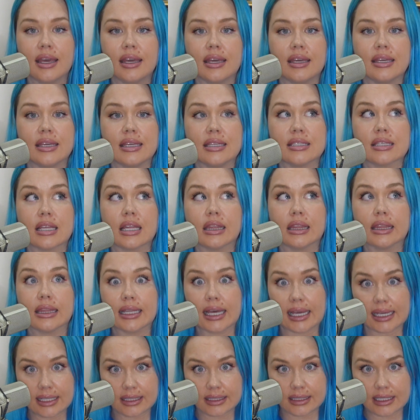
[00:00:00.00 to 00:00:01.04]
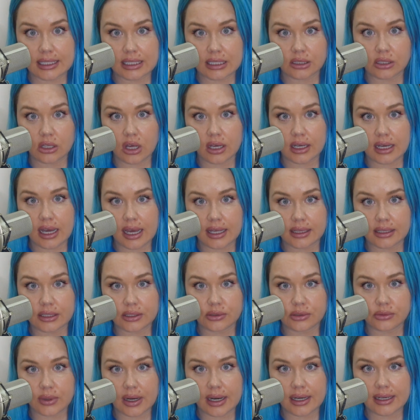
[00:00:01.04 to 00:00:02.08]
He's likely in Long
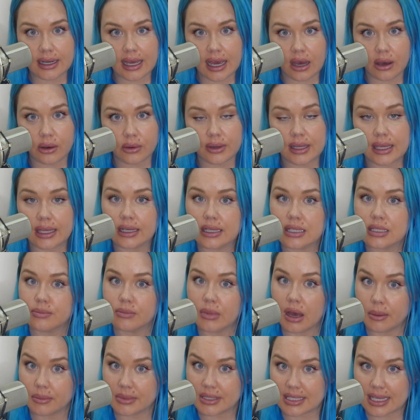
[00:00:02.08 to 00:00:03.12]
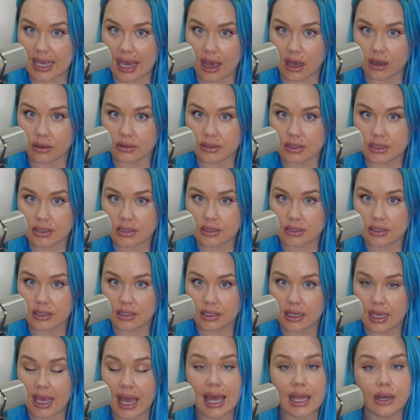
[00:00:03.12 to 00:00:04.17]
Island right now in his mama's house,
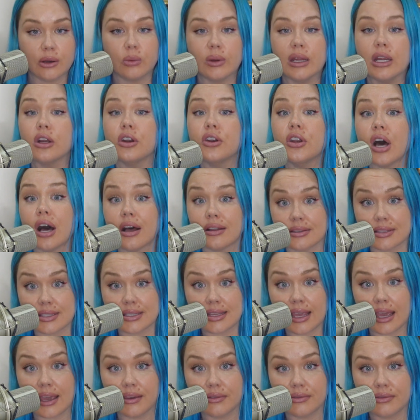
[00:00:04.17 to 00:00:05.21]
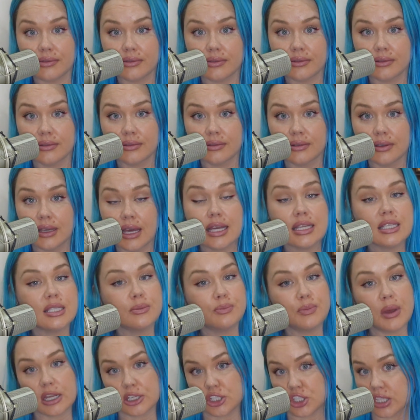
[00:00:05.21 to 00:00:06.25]
and we are not safe,
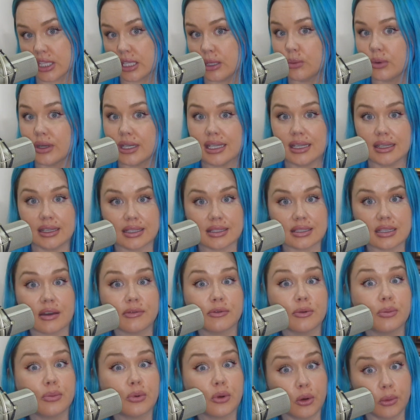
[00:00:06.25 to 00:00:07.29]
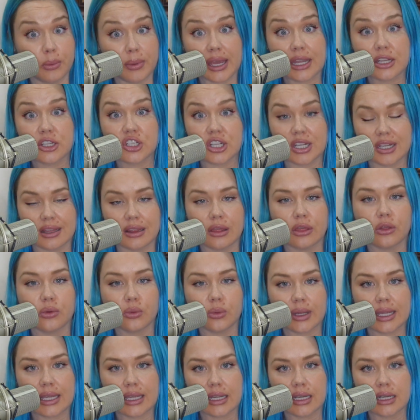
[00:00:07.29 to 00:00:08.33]
especially when he gets off of probation in
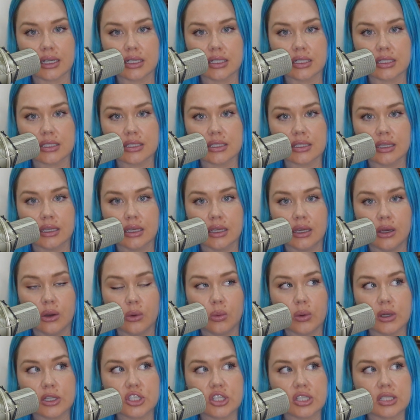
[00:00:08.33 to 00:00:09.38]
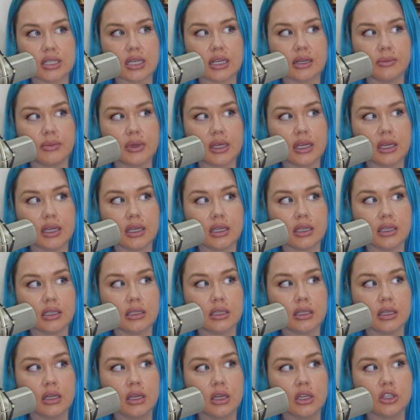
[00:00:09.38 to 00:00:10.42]
3 years, which is going to be
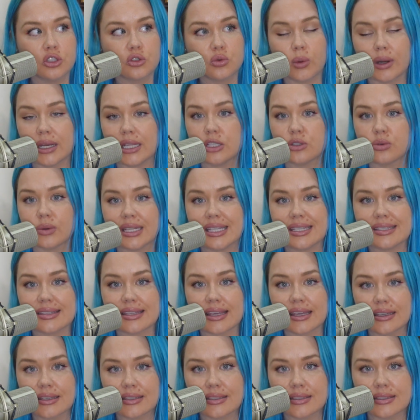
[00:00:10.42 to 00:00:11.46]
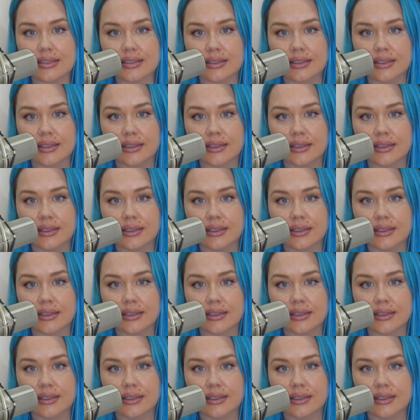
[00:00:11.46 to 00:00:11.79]
2026.